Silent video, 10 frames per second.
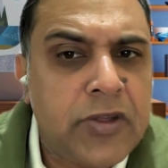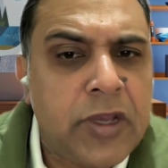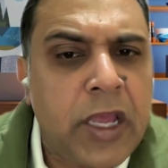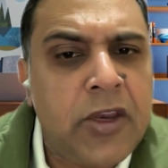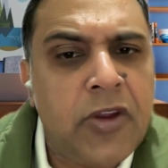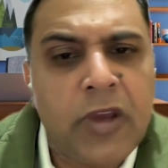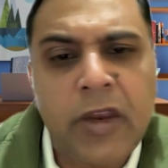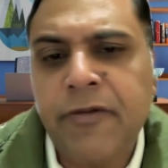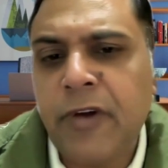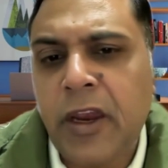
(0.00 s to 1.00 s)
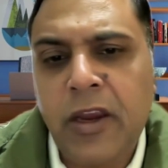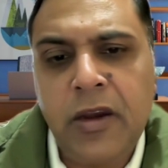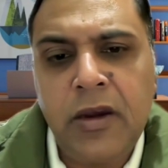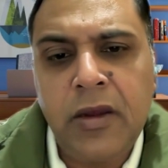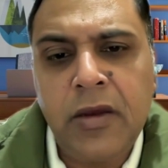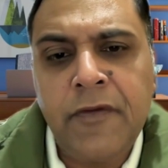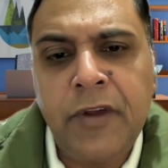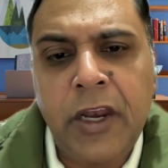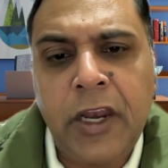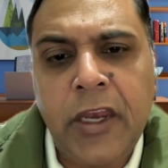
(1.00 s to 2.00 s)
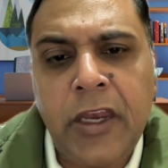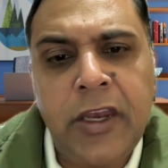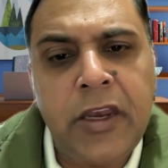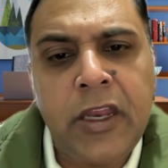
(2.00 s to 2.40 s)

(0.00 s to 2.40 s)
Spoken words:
And you can find phenylalanine